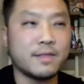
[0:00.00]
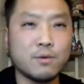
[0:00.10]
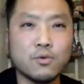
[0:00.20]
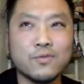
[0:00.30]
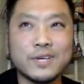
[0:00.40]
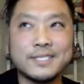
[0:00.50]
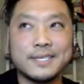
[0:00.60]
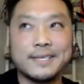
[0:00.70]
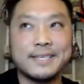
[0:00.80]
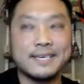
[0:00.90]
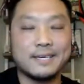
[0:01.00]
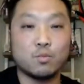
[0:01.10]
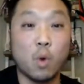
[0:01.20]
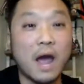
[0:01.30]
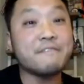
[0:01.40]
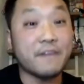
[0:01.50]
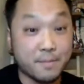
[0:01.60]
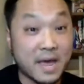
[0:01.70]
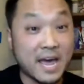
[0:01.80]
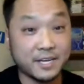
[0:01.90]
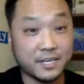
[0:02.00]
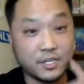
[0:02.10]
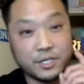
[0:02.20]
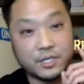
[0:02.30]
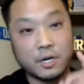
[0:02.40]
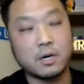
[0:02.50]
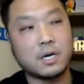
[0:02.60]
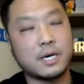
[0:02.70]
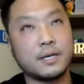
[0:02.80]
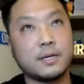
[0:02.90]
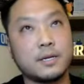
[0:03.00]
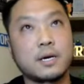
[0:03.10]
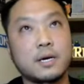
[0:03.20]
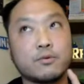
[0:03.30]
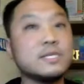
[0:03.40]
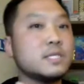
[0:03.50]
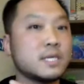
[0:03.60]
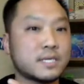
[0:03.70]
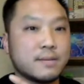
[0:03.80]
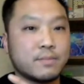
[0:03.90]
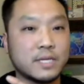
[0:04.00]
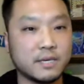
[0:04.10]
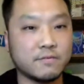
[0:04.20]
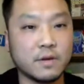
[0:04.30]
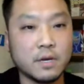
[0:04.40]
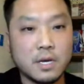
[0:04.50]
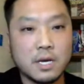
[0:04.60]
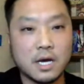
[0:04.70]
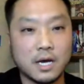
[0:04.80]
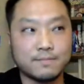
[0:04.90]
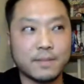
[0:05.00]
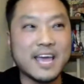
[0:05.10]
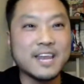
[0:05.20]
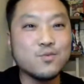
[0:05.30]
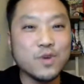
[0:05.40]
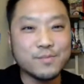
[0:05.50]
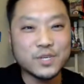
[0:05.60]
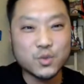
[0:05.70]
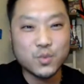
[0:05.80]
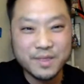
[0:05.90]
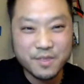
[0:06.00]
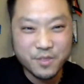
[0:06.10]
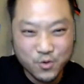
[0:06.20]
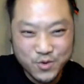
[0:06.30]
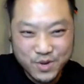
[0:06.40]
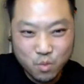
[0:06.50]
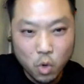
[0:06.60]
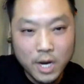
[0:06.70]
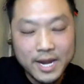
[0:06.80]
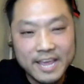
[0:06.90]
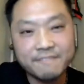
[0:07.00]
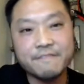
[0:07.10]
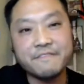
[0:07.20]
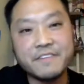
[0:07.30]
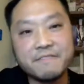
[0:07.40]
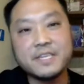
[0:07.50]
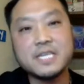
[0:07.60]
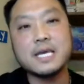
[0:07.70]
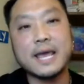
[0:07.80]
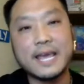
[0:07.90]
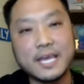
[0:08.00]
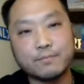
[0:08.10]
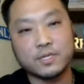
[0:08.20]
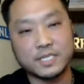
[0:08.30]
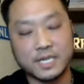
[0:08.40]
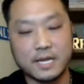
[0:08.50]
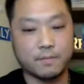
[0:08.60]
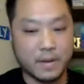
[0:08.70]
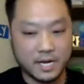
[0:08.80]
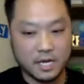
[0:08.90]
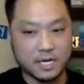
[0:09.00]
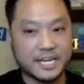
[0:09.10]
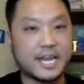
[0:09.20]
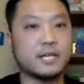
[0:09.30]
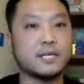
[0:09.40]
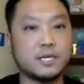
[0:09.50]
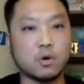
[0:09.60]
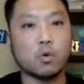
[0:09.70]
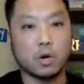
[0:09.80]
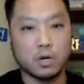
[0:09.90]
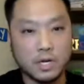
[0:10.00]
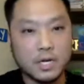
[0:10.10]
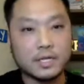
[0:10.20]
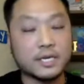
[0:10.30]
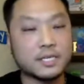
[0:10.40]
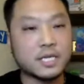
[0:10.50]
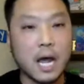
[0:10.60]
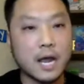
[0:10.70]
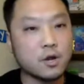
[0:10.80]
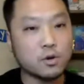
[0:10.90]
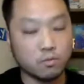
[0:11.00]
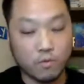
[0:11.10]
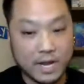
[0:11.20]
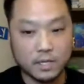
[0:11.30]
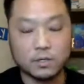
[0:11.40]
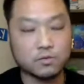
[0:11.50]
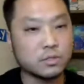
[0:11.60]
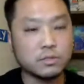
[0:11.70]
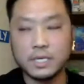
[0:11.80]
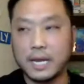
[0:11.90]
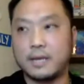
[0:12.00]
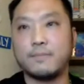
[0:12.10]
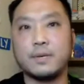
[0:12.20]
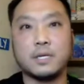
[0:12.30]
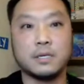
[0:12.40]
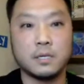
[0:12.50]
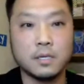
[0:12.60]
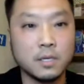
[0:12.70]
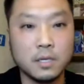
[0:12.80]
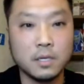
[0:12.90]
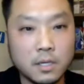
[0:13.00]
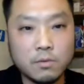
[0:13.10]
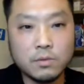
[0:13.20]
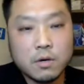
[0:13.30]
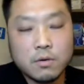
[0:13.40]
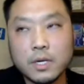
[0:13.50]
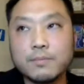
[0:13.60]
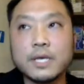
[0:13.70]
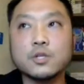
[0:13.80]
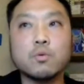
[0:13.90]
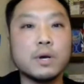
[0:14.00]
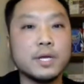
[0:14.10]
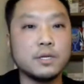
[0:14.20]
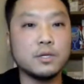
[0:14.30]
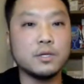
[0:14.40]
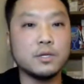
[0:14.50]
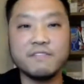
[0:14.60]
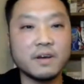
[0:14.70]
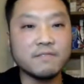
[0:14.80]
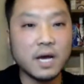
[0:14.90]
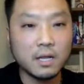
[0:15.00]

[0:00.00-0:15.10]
they were raising the Wi-Fi packages on Princess, I believe, anywhere between 31 and 58%, depending on daily or the entire rate of the cruise. And I mean, it was going up like $20, $25.